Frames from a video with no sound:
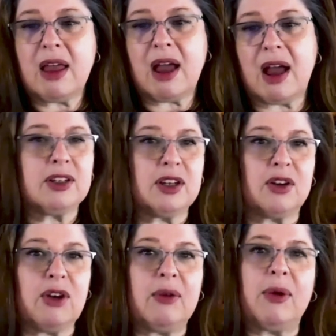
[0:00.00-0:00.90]
this is
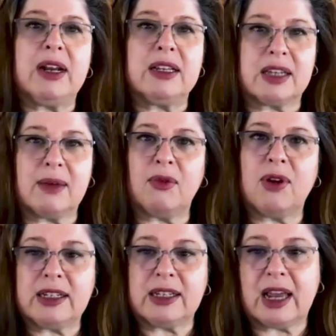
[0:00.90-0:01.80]
a great way to
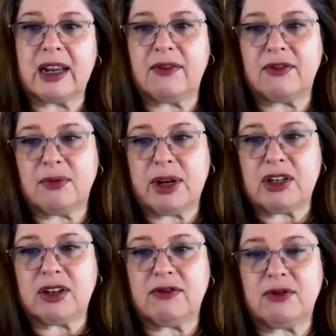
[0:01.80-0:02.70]
summarize that
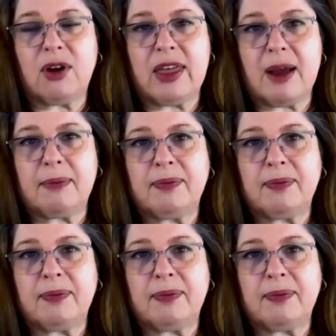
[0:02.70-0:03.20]
information for them.